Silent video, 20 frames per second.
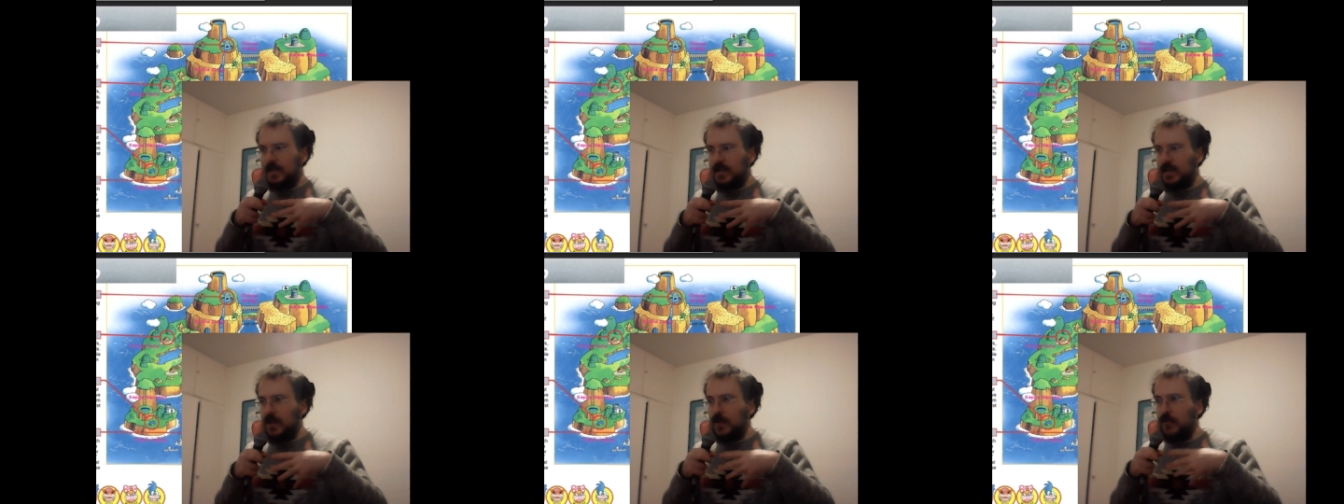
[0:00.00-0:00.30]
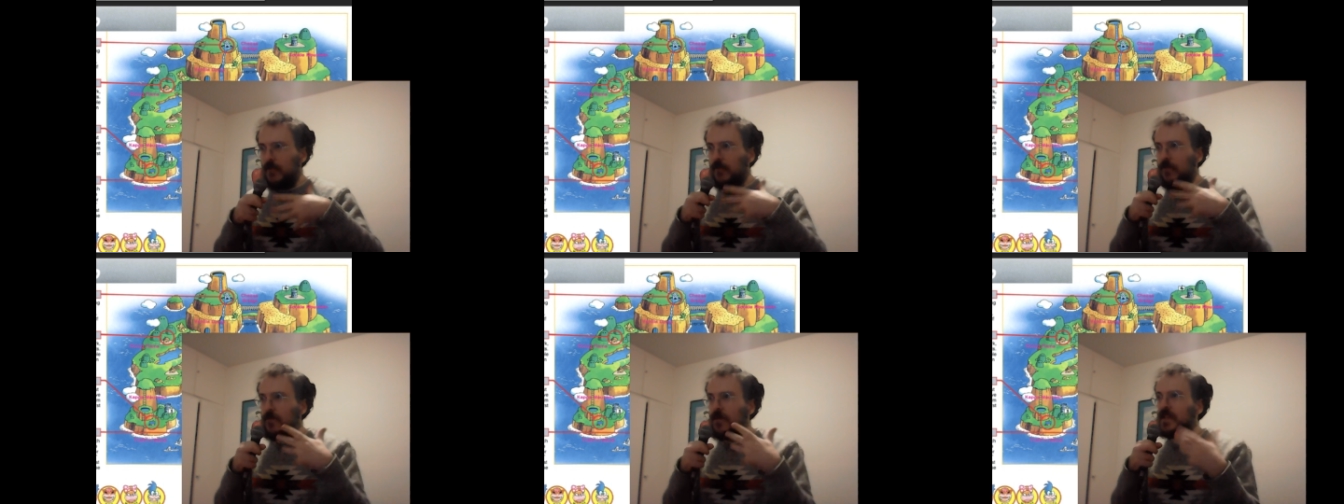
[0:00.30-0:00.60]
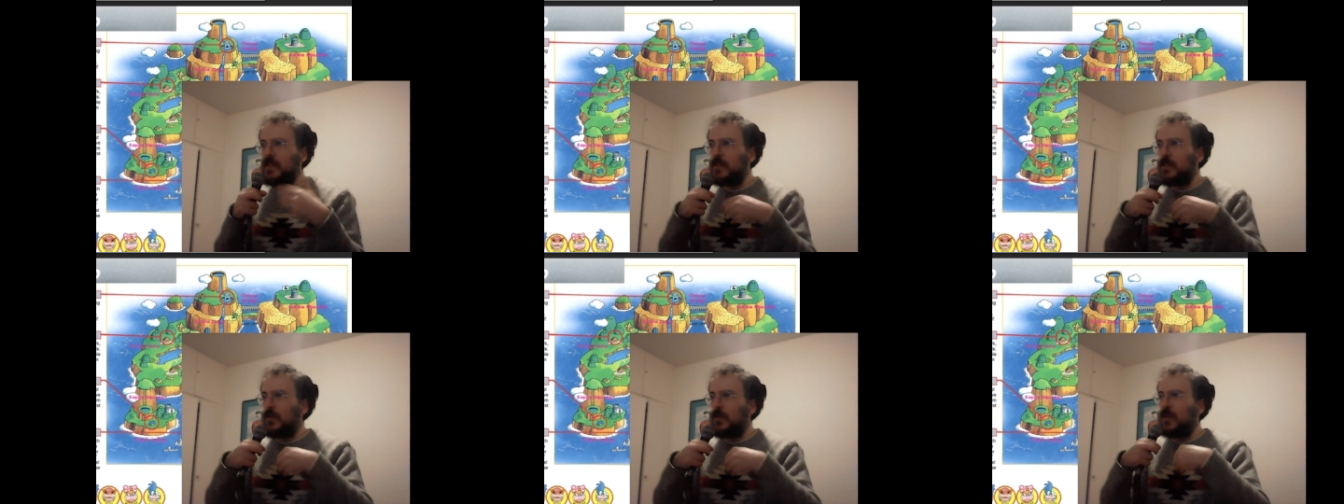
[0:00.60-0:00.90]
is kind
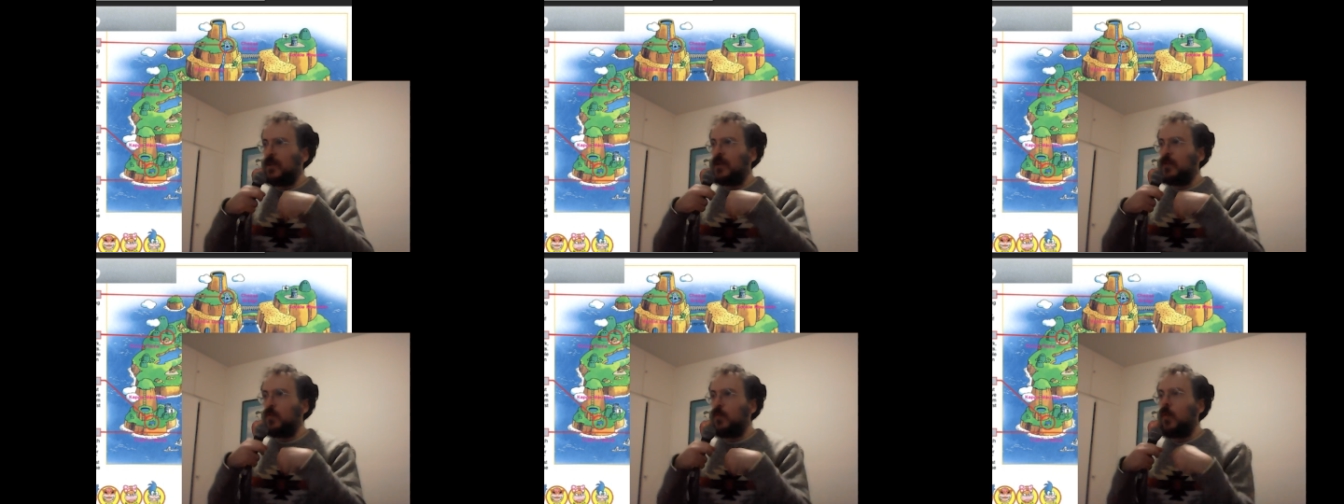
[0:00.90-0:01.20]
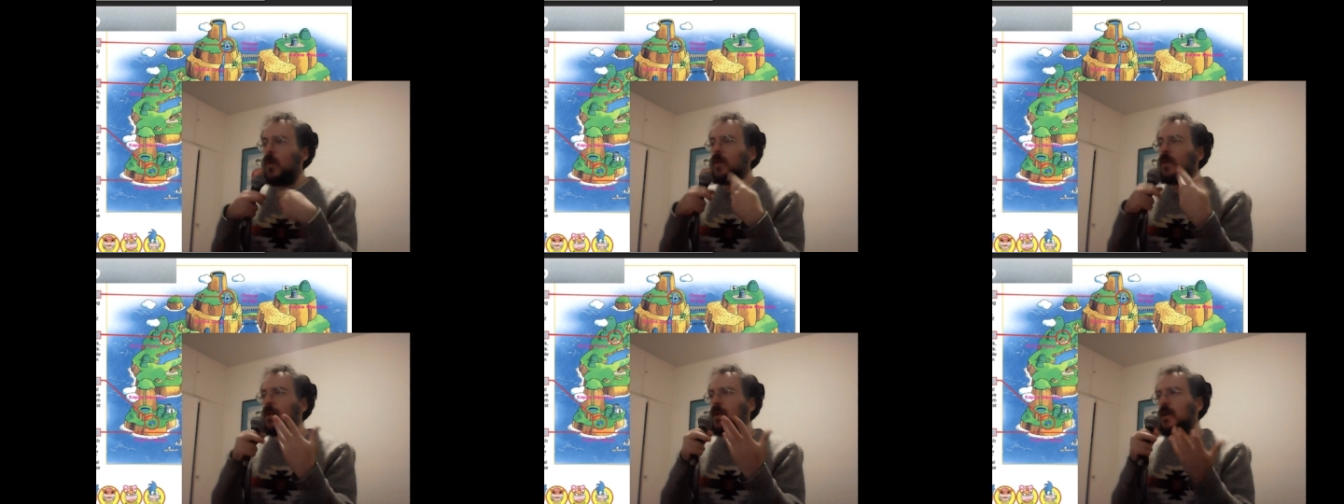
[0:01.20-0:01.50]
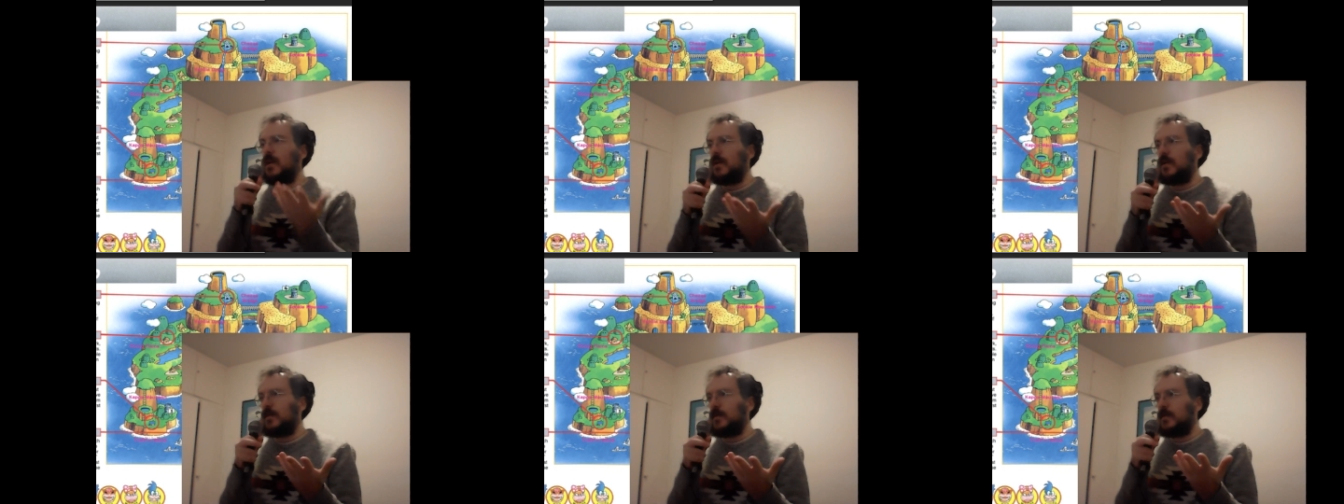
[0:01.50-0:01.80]
of visible at
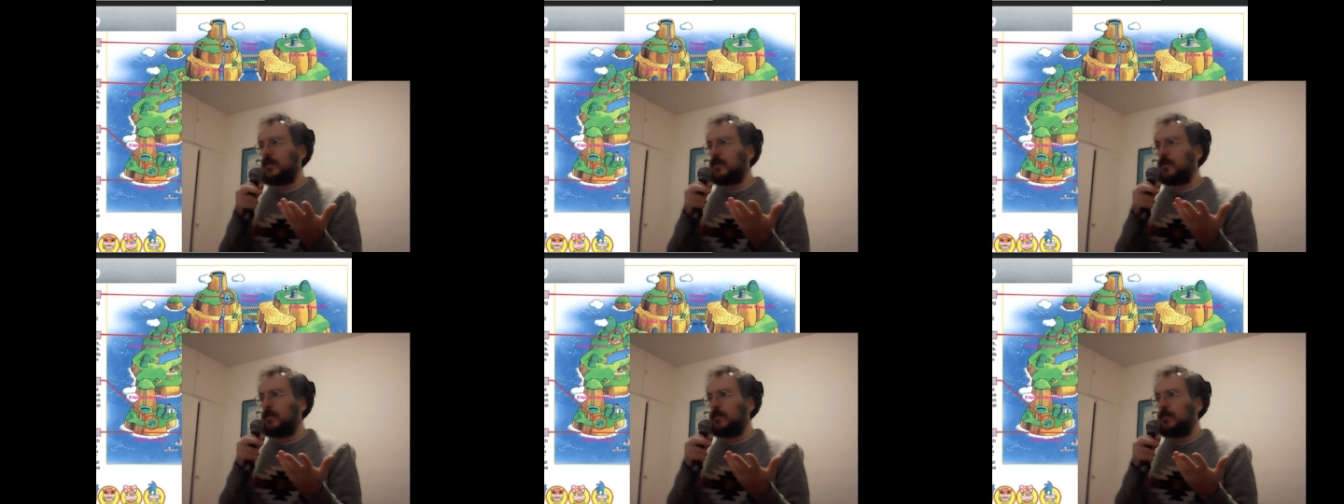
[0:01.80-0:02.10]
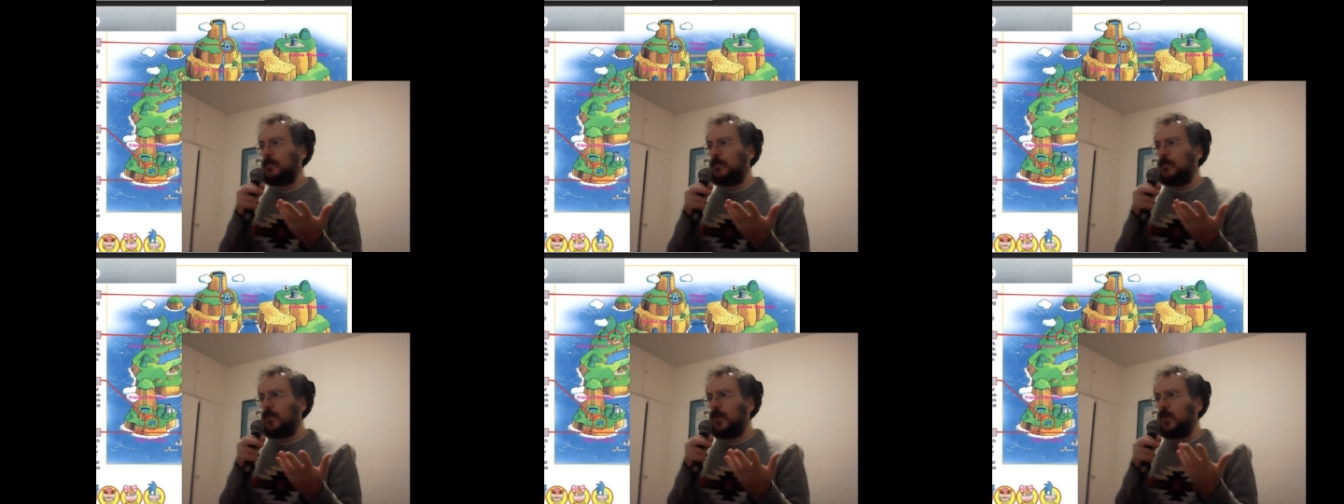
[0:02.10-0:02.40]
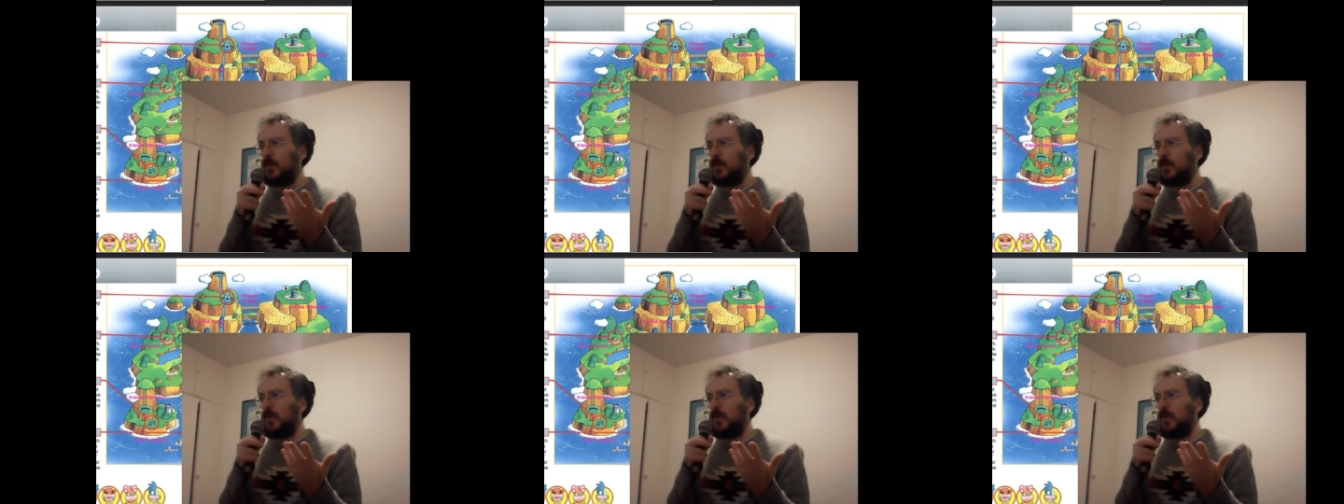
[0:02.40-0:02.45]
one glance,